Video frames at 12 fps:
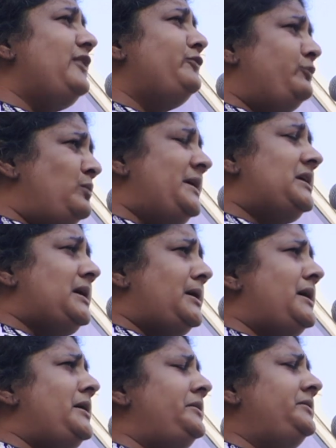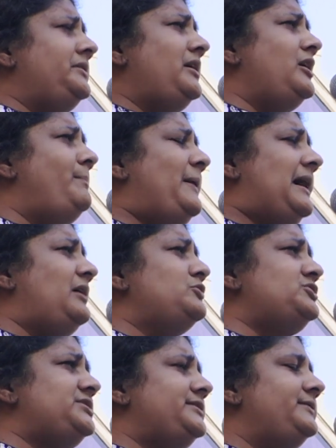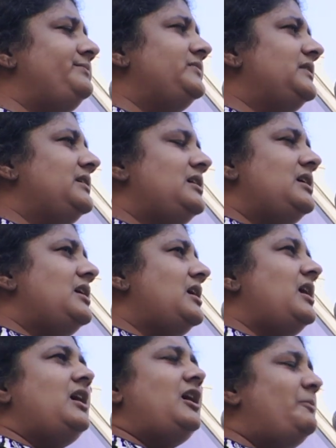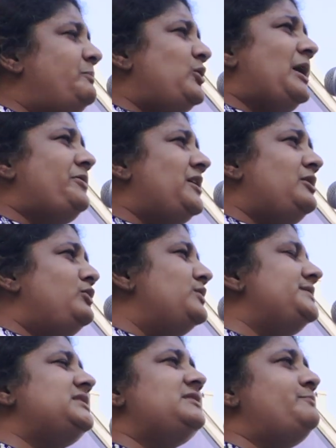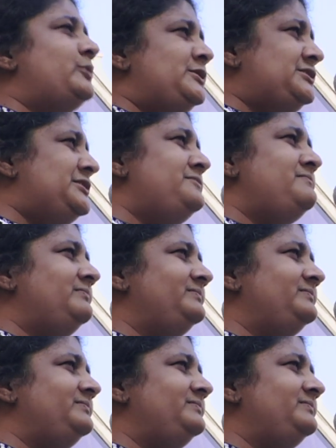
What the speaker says: if we care about a brother who is in prison,